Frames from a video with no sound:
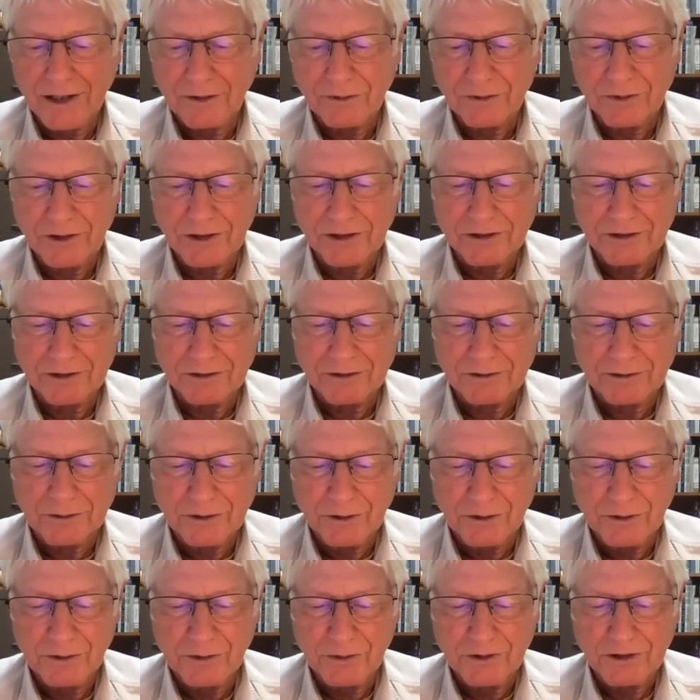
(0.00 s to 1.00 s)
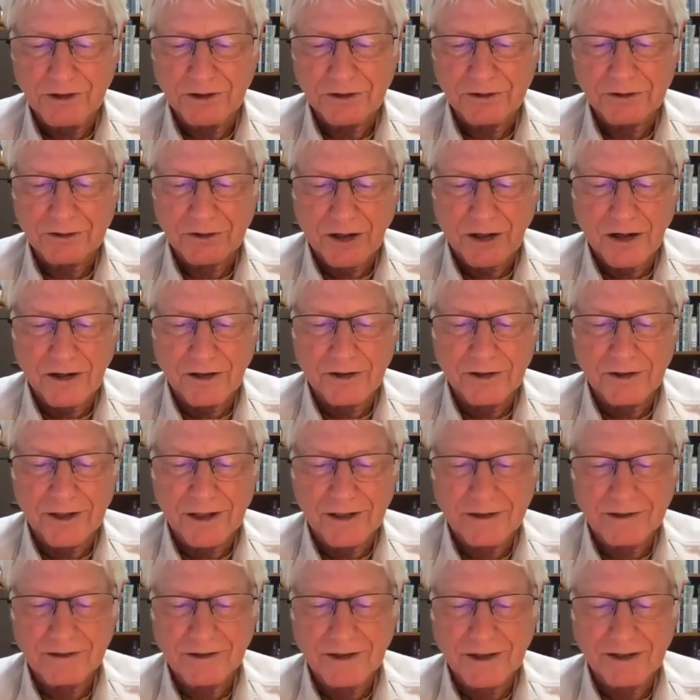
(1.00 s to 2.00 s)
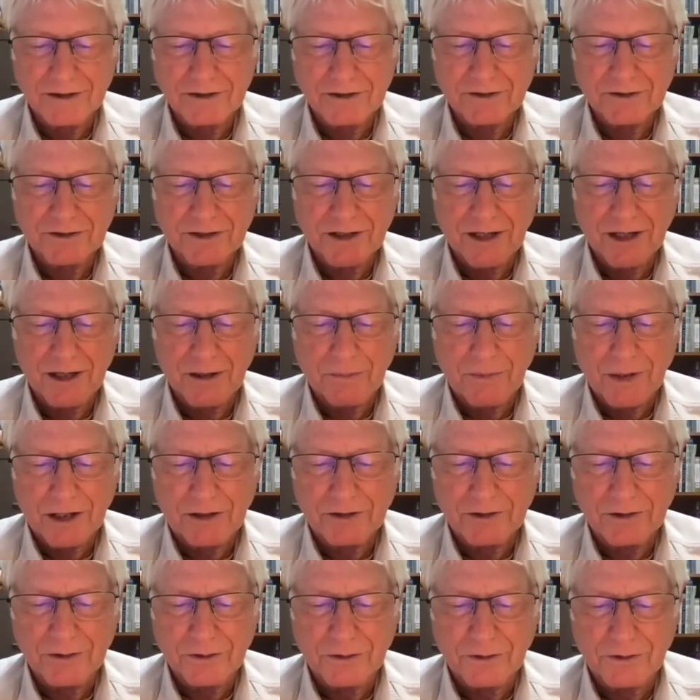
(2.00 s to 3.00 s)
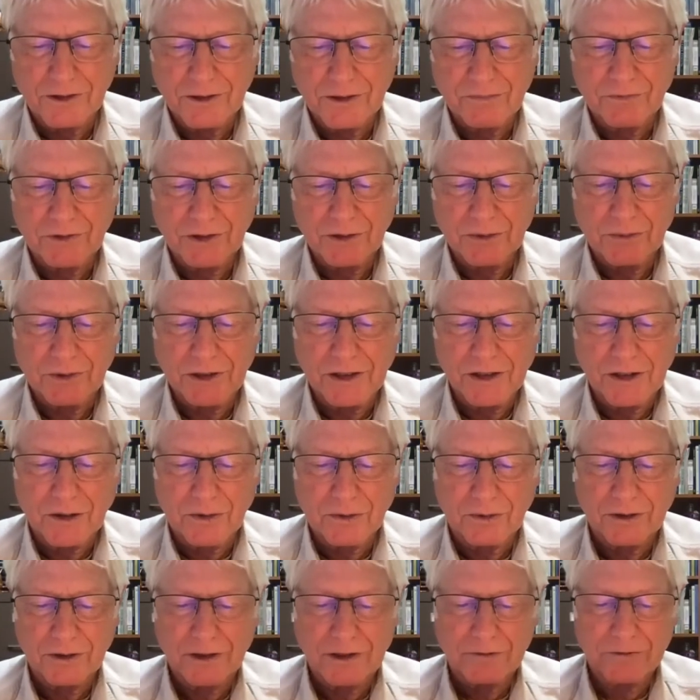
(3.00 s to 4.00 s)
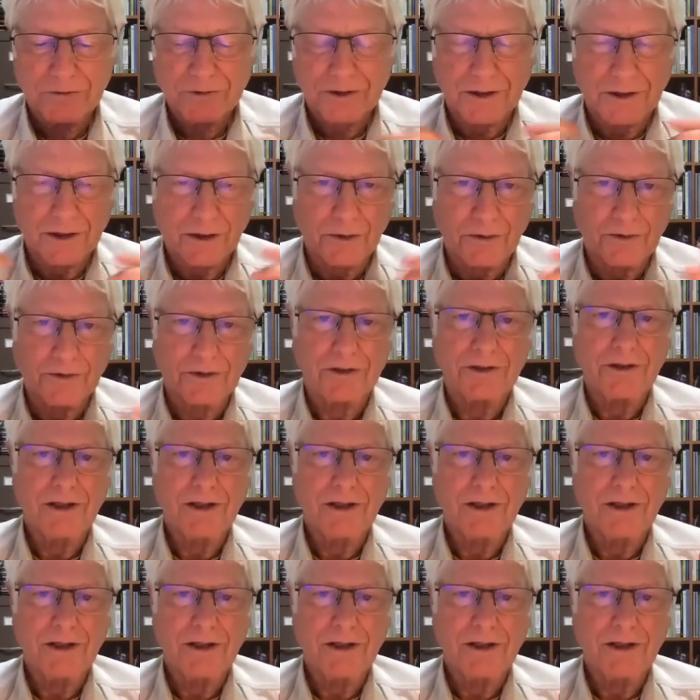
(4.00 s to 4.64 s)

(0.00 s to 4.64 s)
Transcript: Rick is too. We just started. I, I'd say about Euro nymphing, we know enough to know that